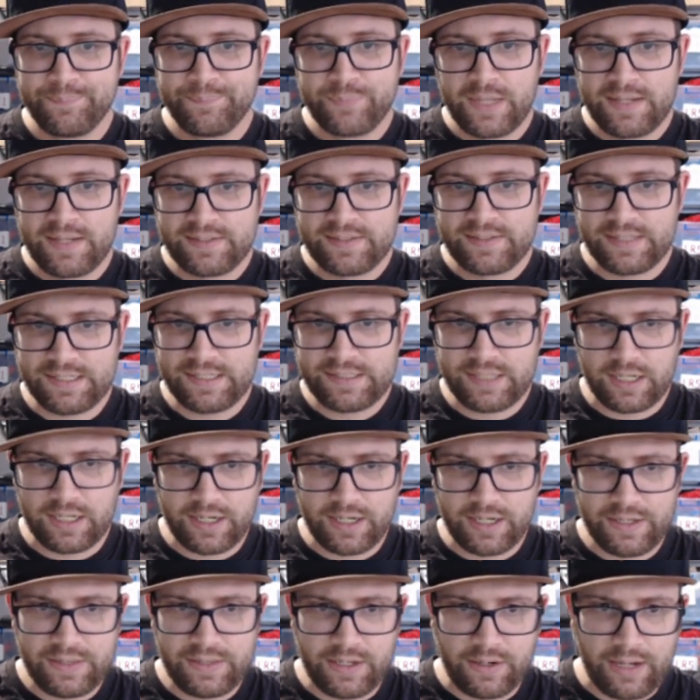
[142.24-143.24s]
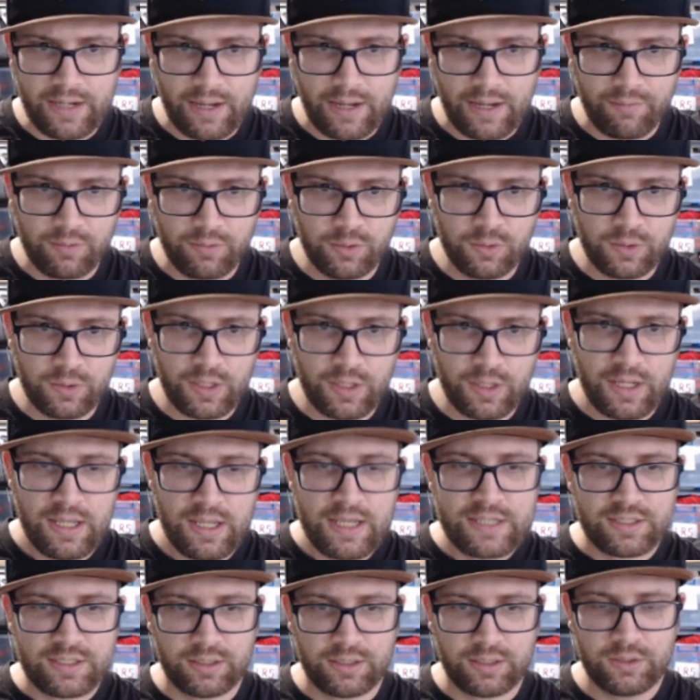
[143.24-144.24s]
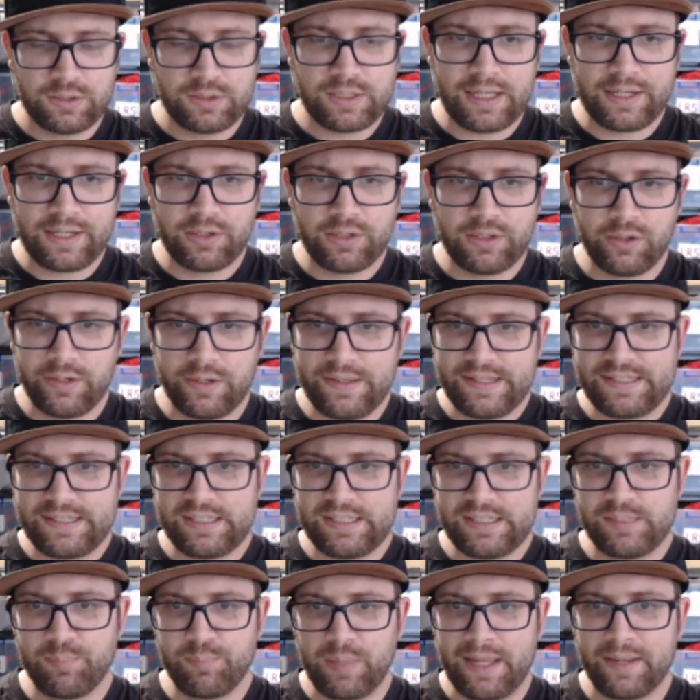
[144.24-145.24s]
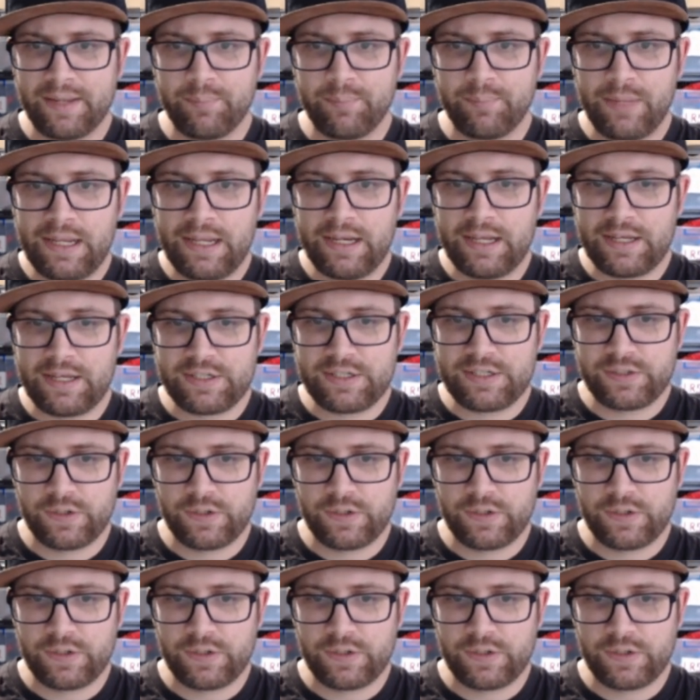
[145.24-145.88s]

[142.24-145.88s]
So let's duck in there and have a look. So it looks like a lot of this is blank media.